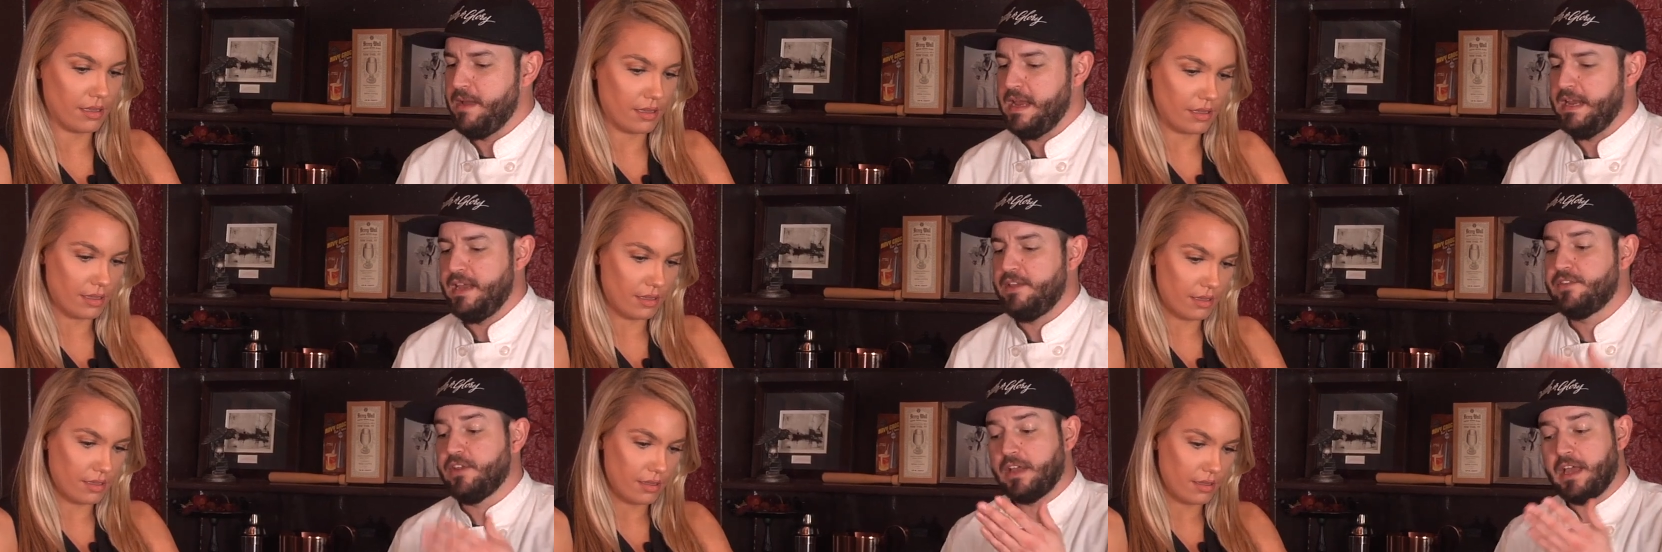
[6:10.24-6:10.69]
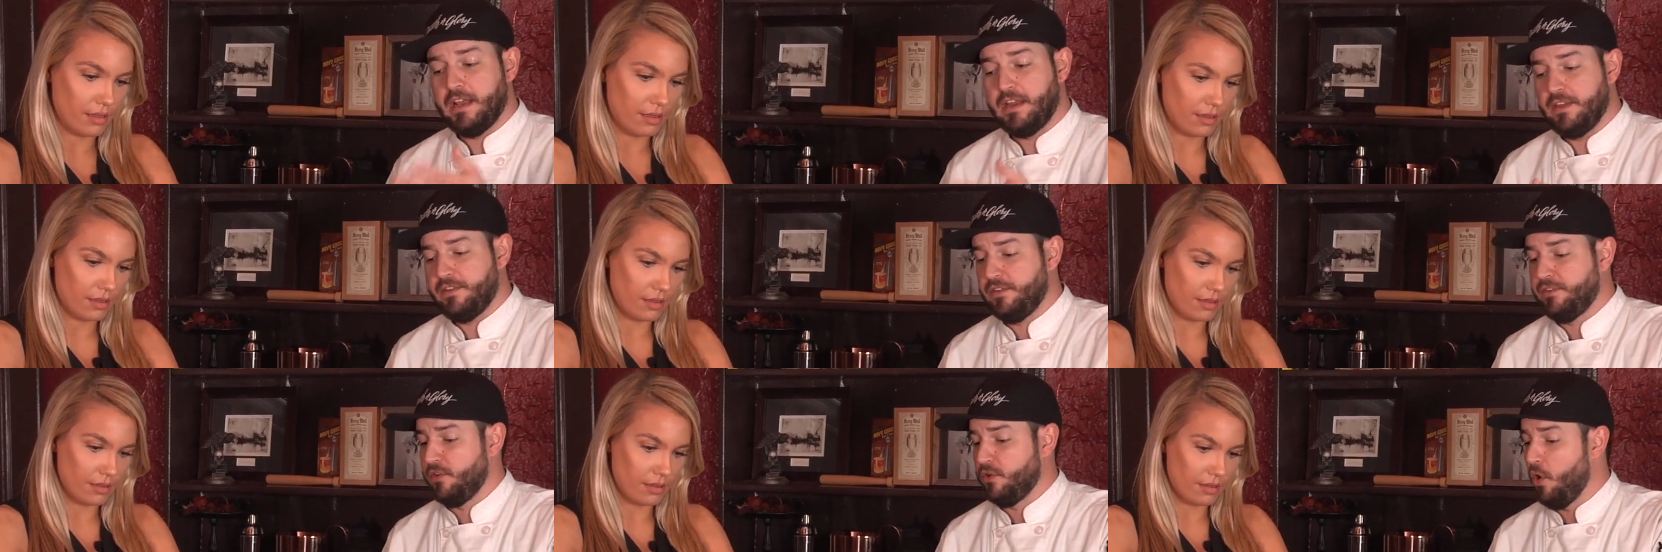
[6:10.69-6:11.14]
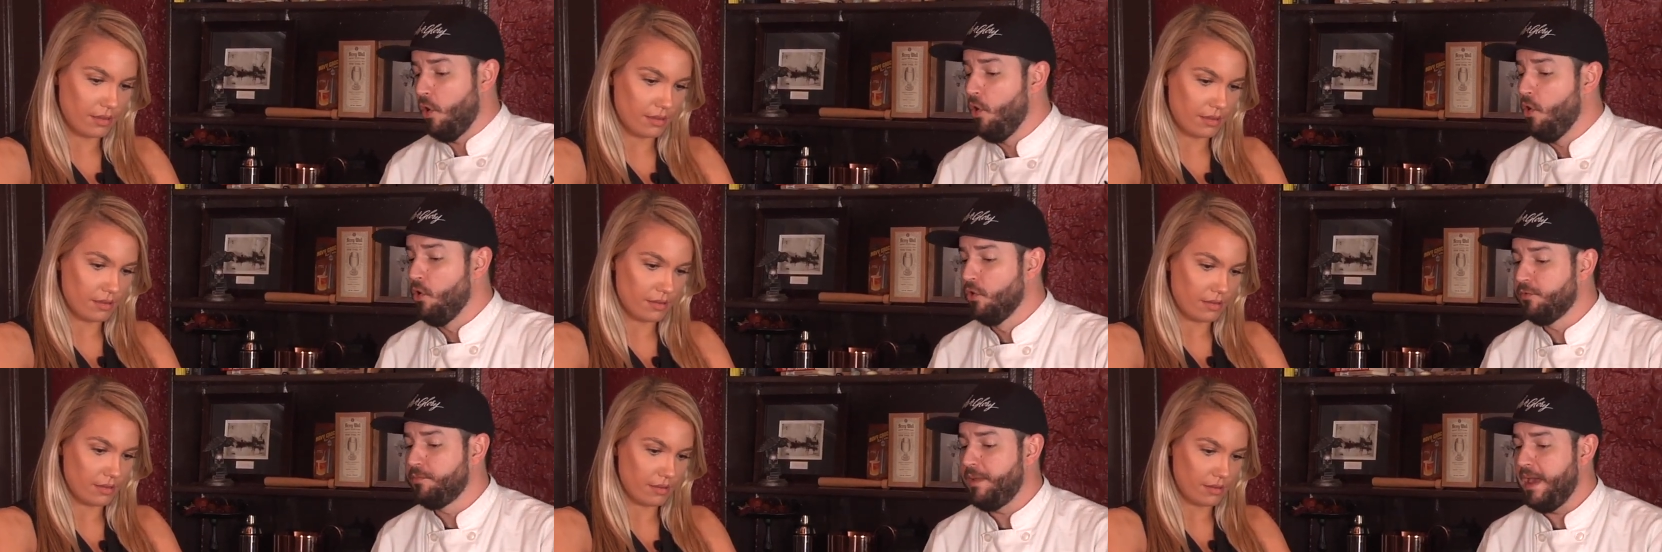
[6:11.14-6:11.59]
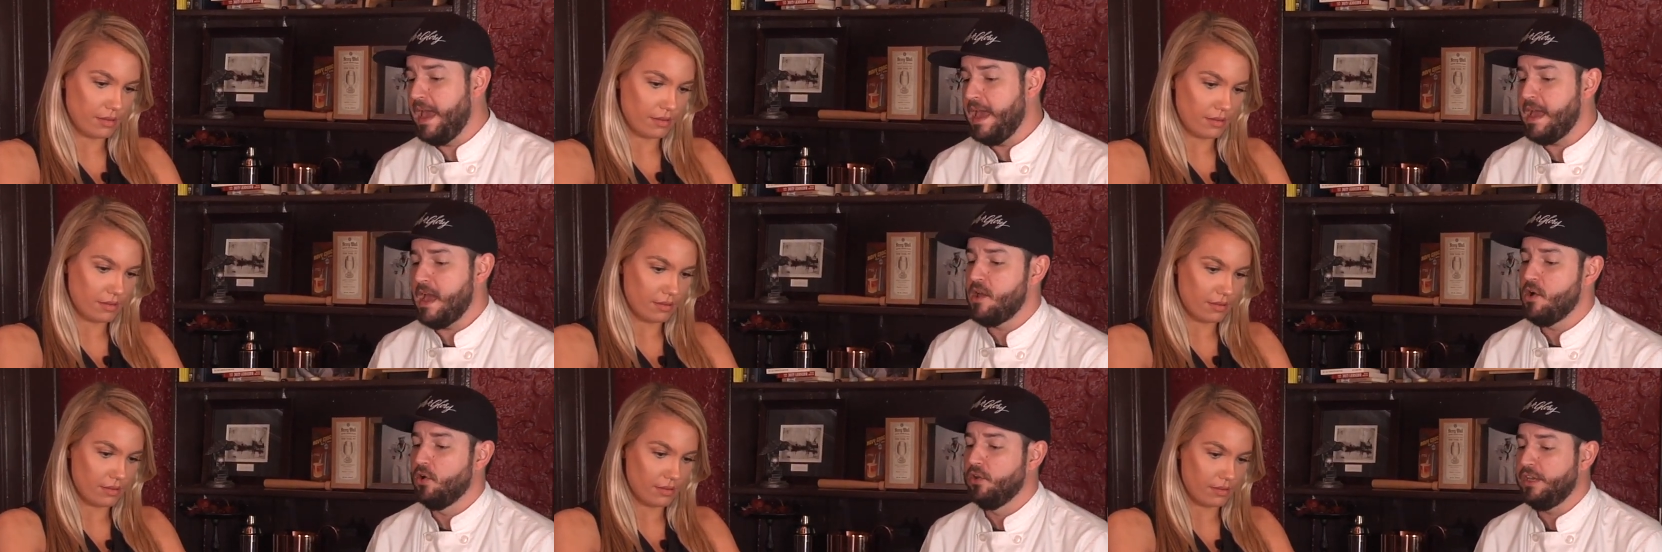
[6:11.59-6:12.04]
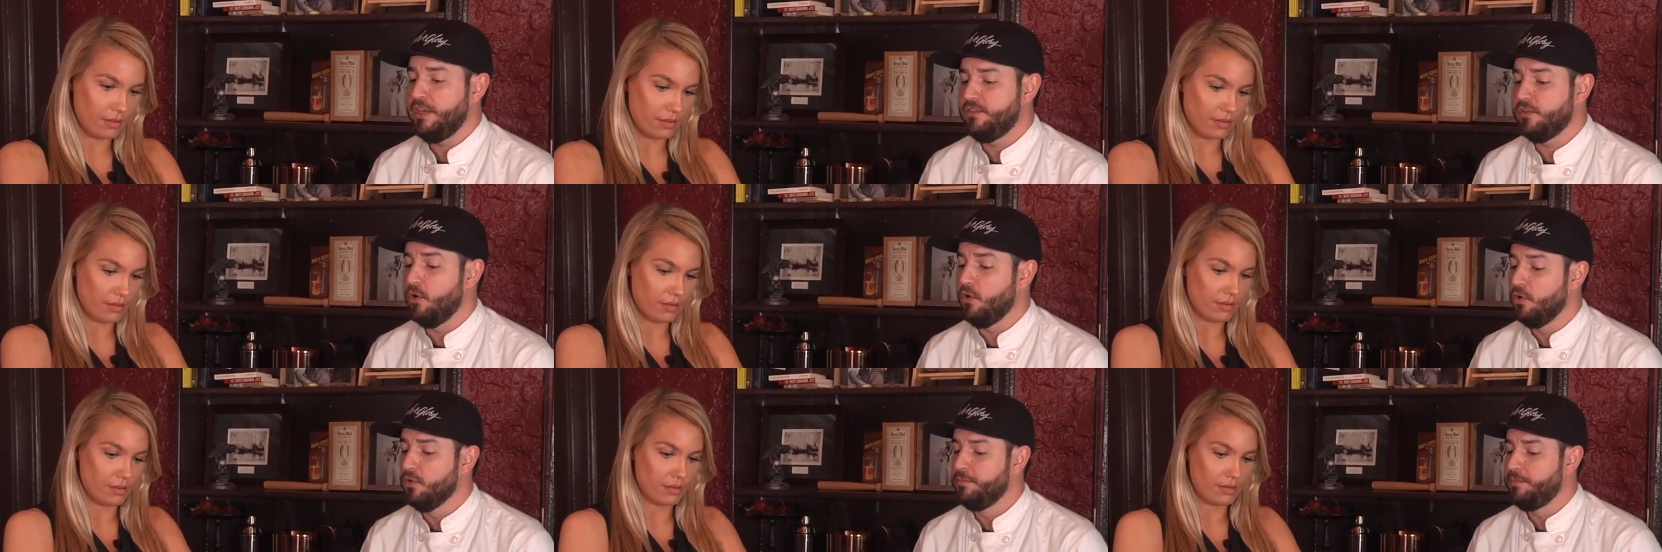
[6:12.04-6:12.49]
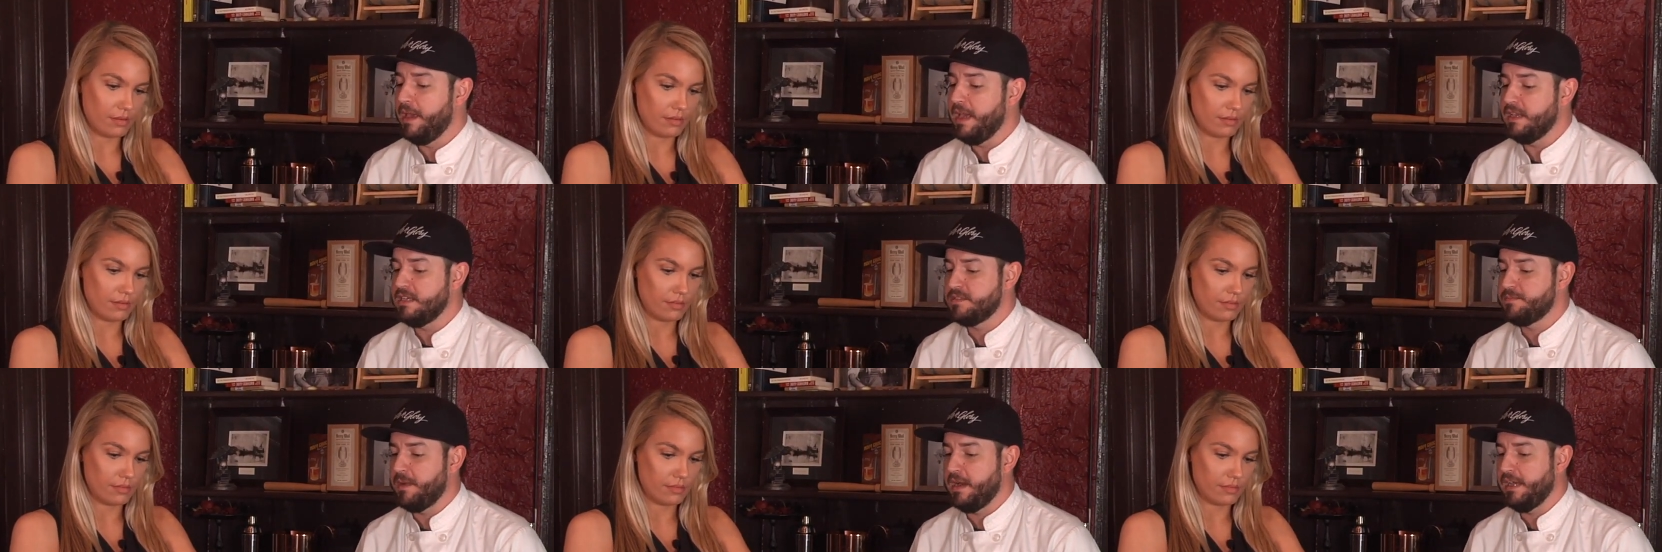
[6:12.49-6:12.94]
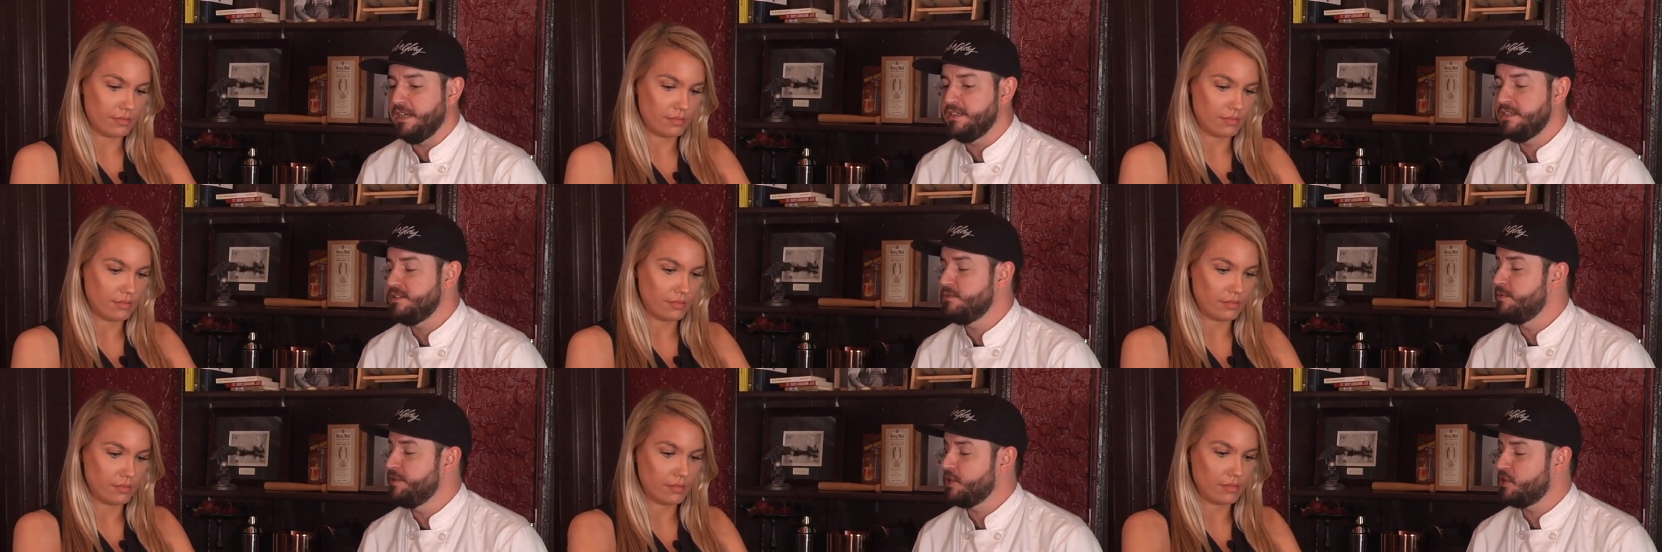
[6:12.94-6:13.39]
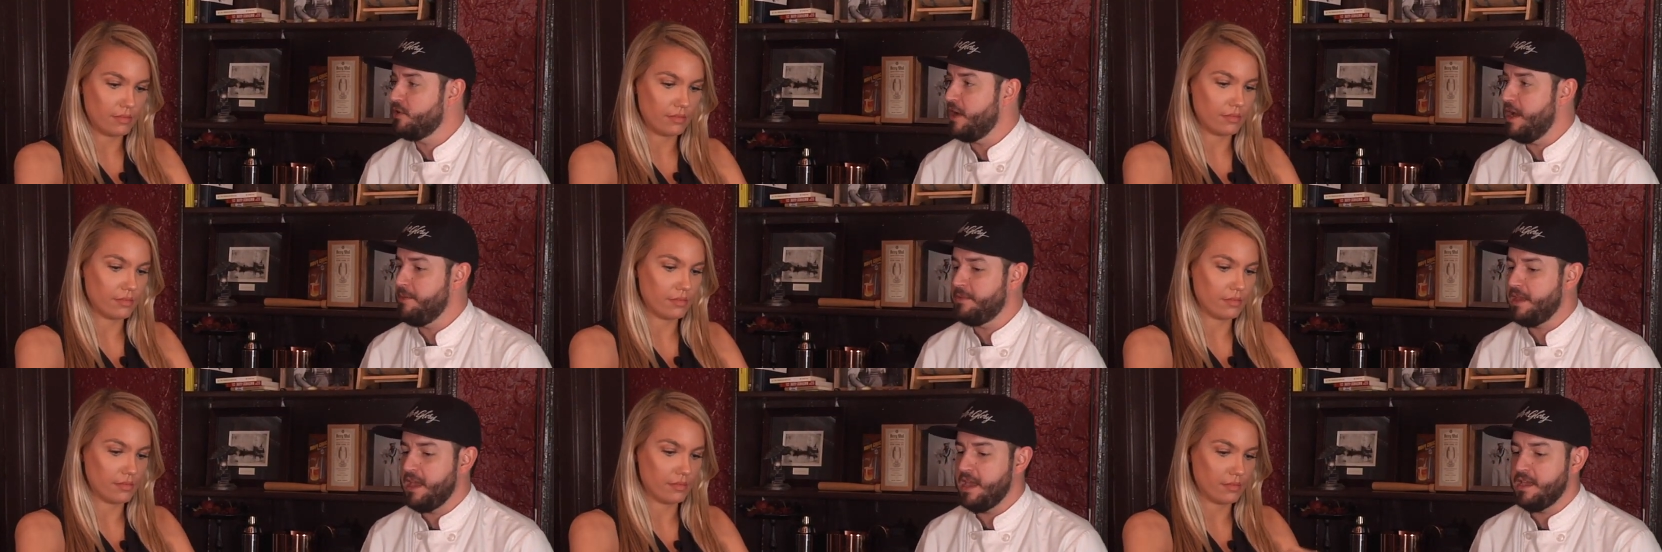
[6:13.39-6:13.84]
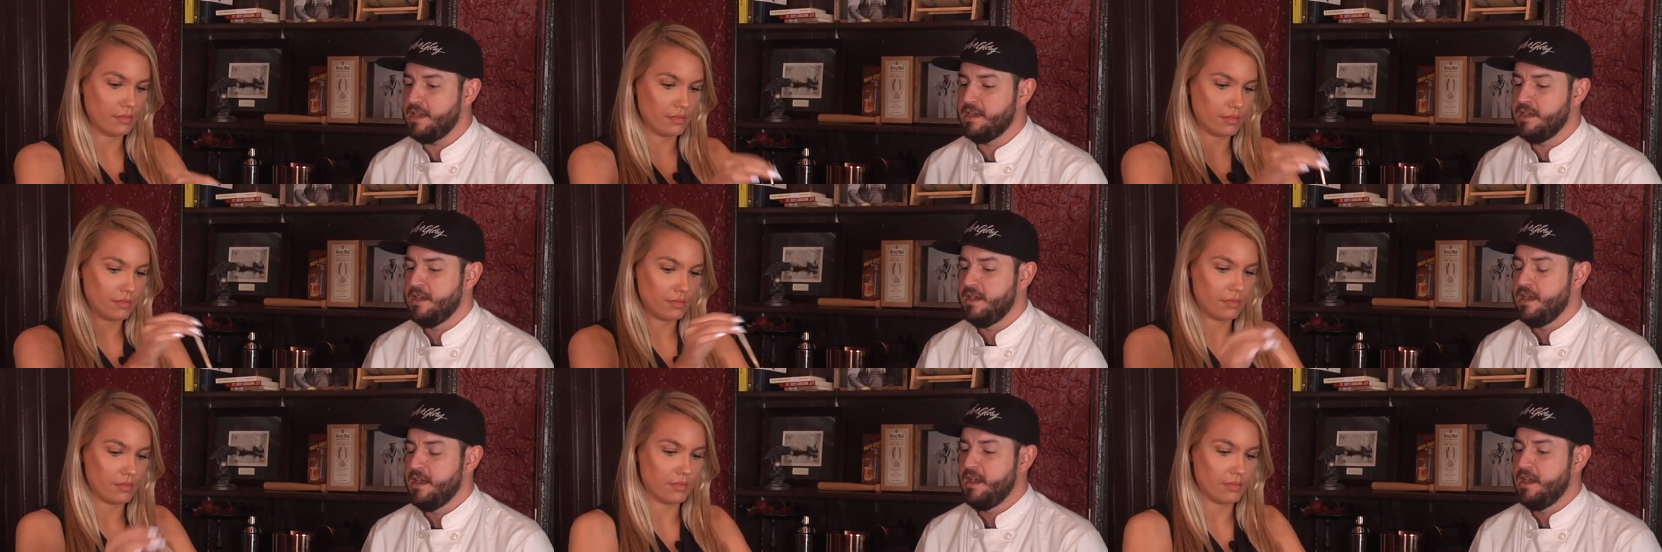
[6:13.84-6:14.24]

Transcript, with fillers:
Speaker 1: mayonnaise, again, this is an Old Bay aioli, so Old Bay spice with the crab cake.